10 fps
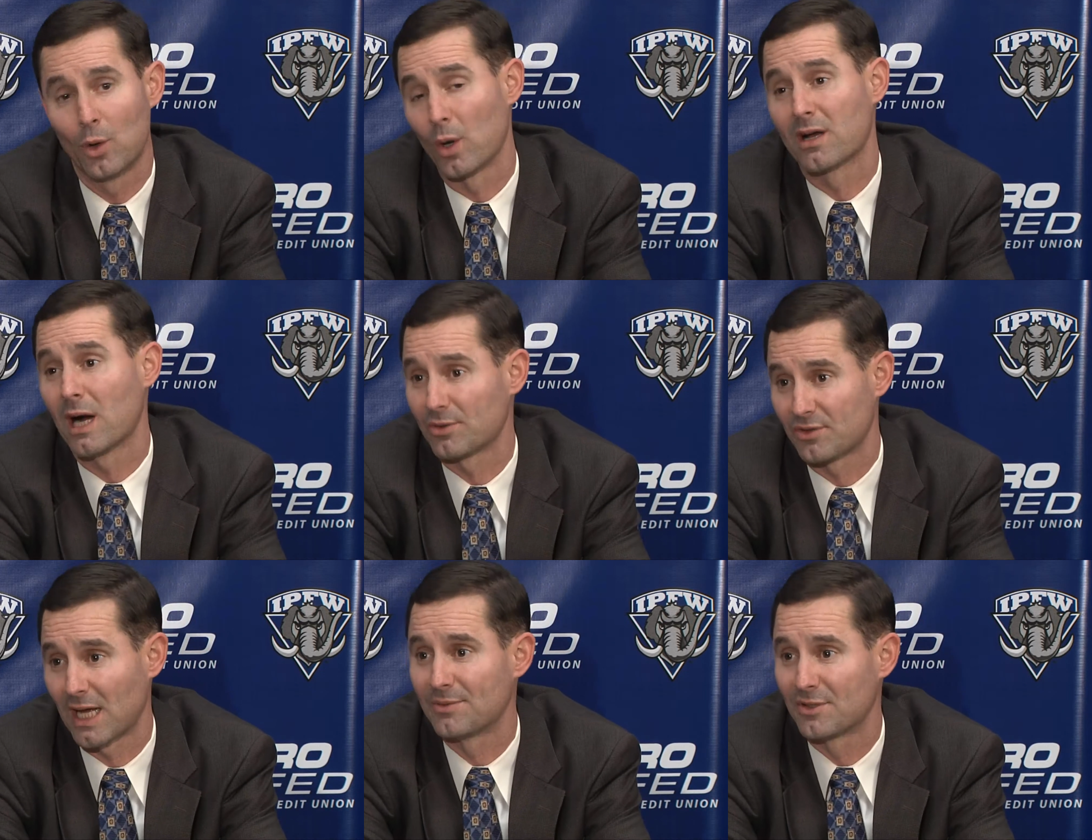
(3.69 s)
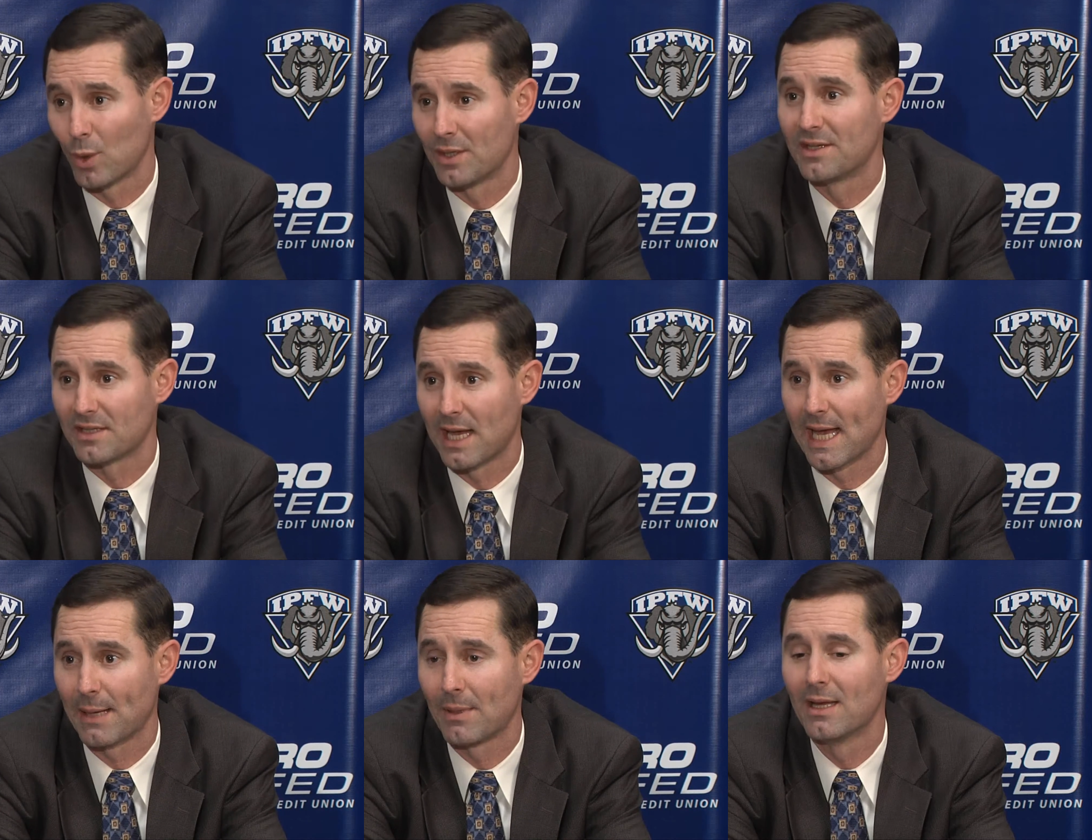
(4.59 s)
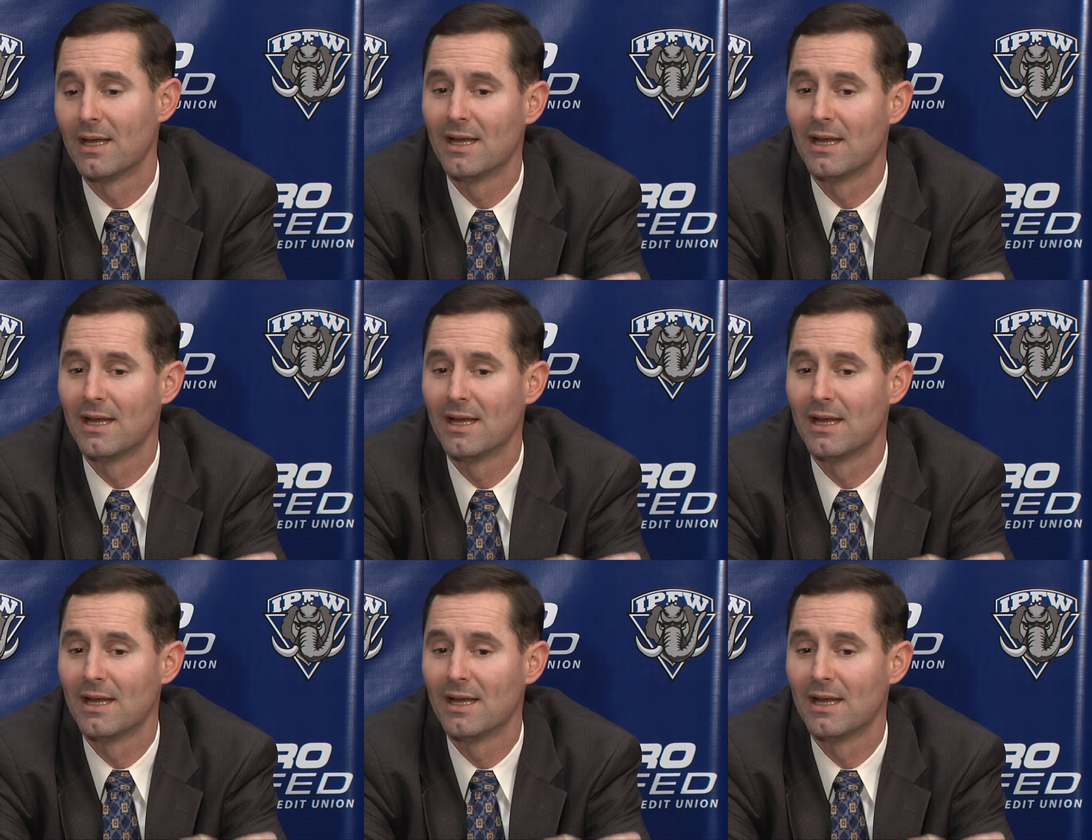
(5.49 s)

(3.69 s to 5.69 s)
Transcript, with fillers: or a couple stops to win this game,